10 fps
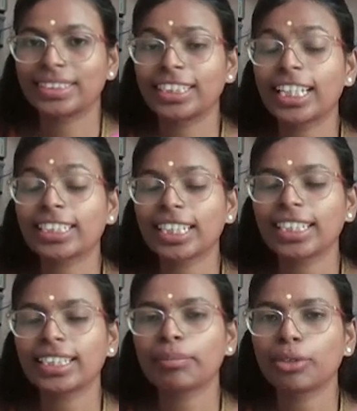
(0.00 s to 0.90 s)

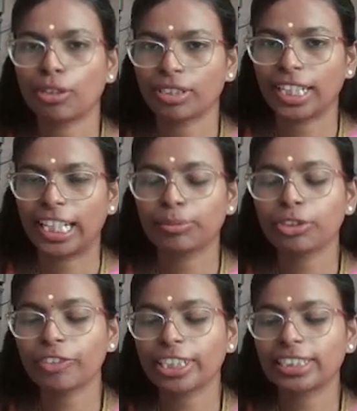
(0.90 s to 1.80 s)
reducting the block diagram. So, for